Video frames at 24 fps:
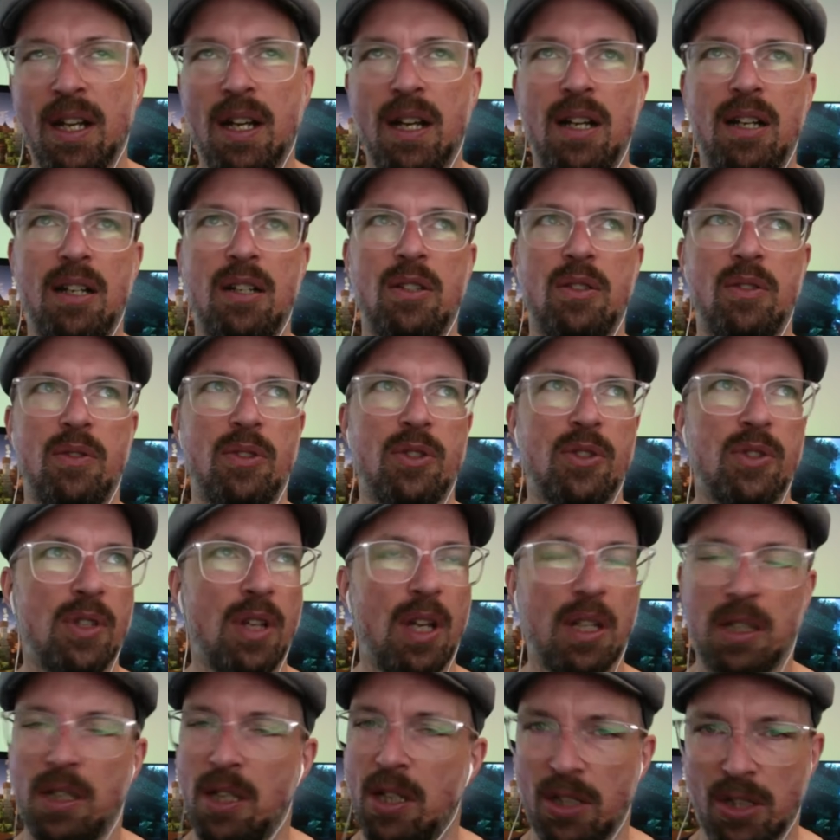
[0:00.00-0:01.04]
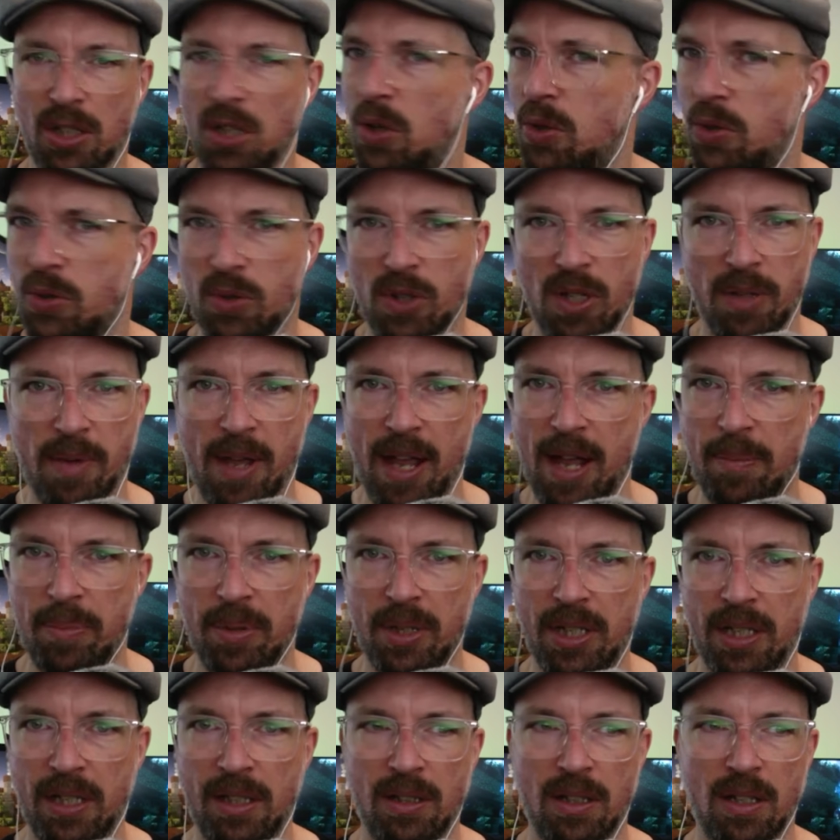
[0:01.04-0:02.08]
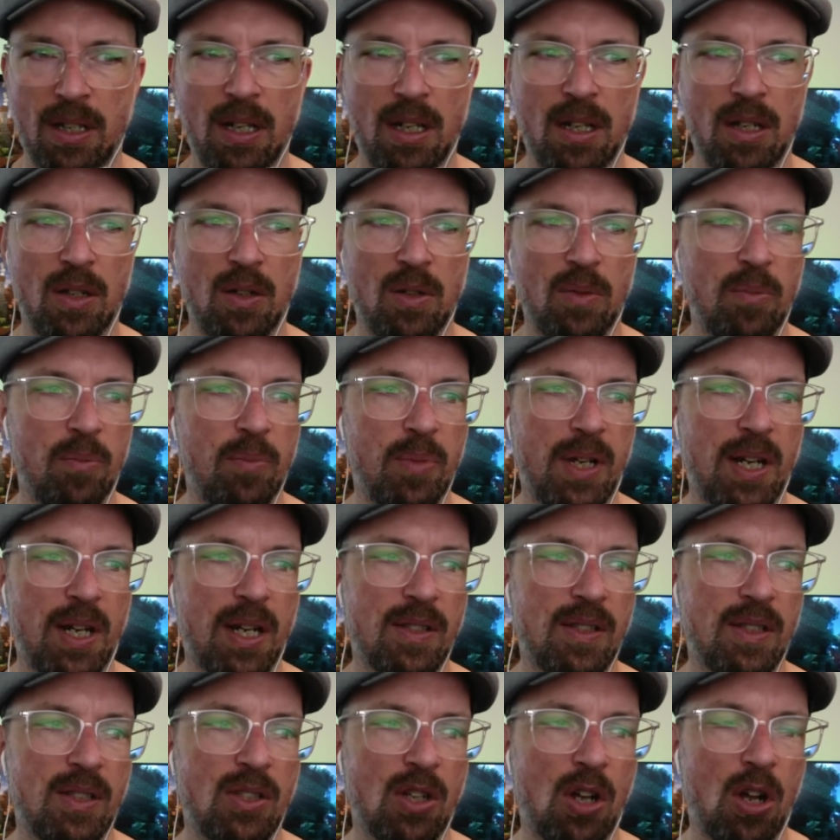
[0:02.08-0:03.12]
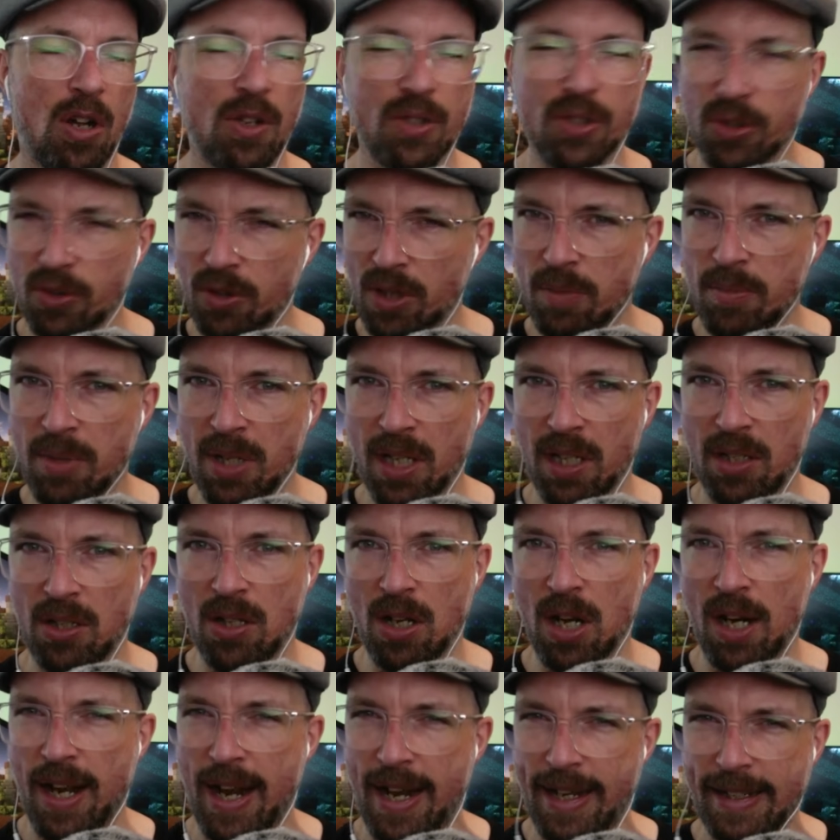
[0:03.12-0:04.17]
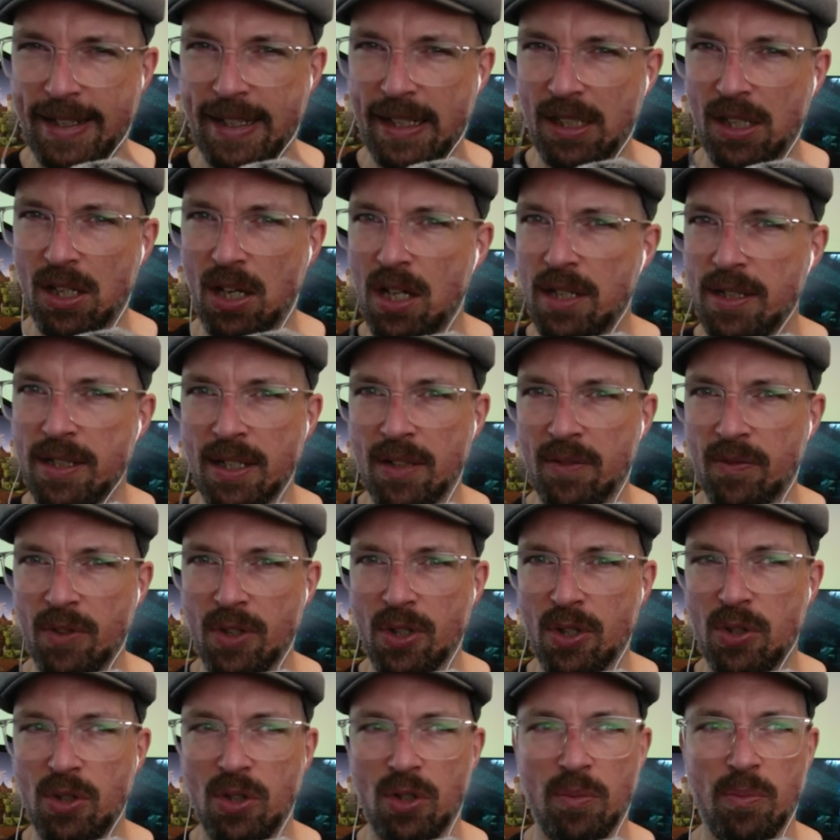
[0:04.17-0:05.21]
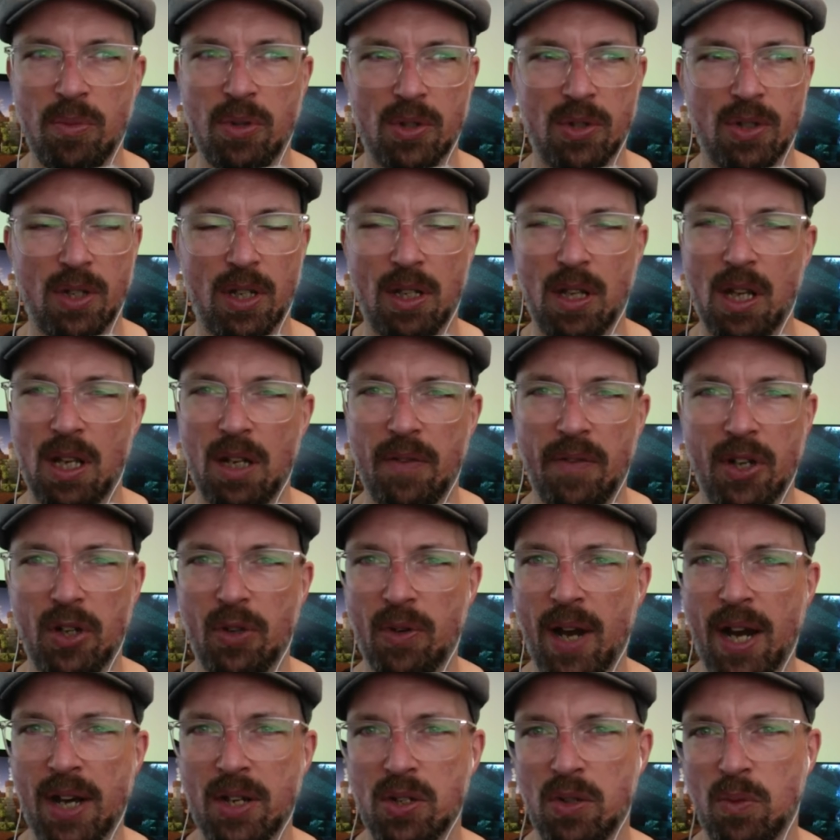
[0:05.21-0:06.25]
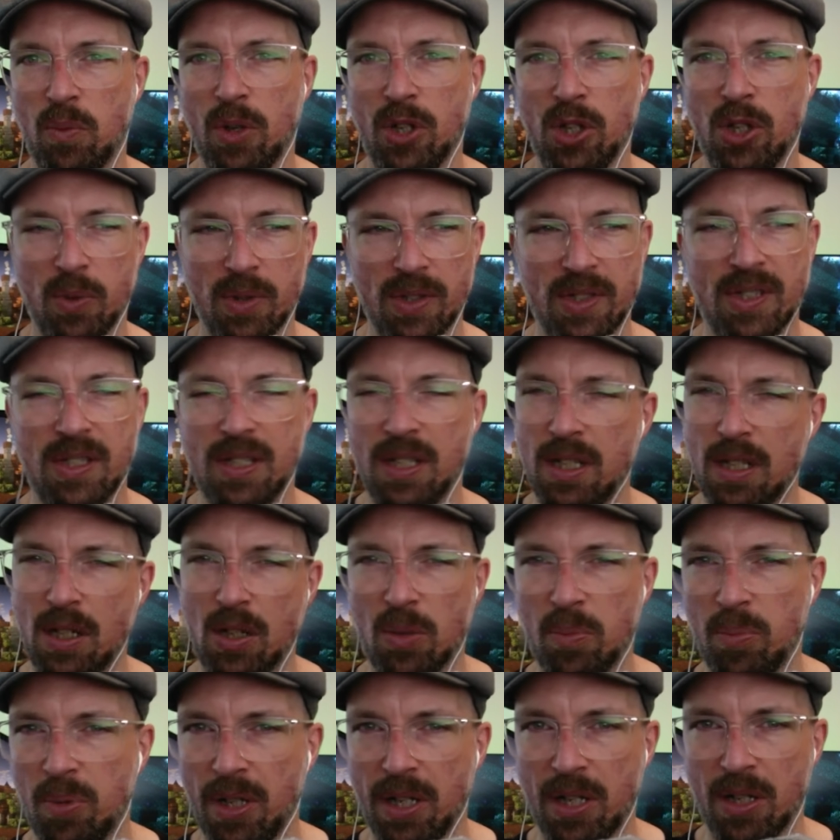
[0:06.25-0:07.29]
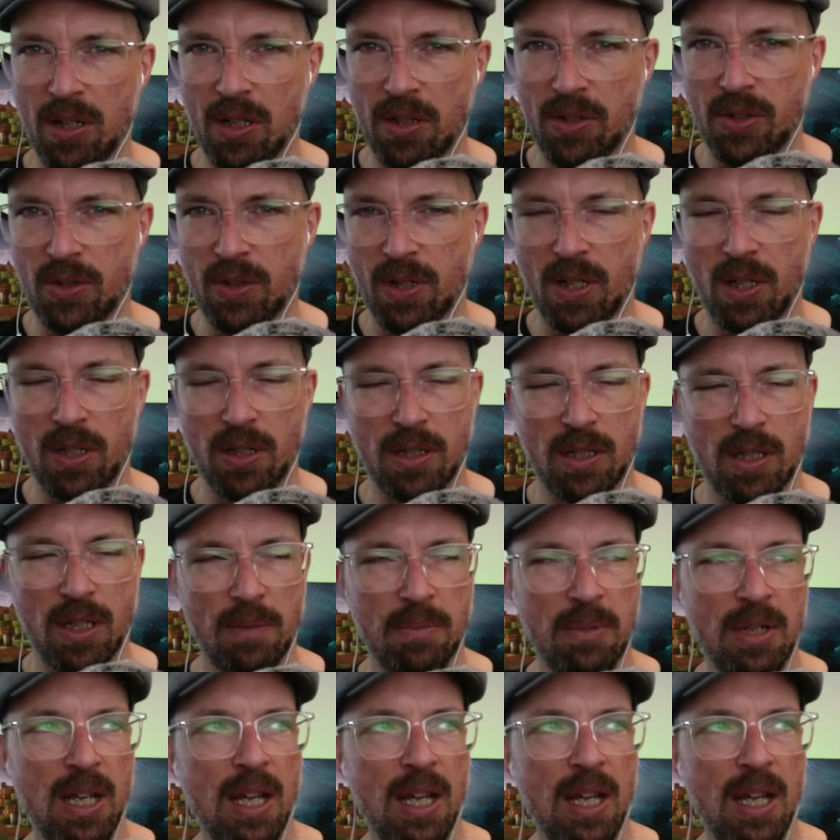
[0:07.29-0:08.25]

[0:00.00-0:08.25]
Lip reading: There's not a lot of co-stream happening because it's all streaming and not edited content for YouTube. There's not a lot of interaction where you would see another player on screen all the time.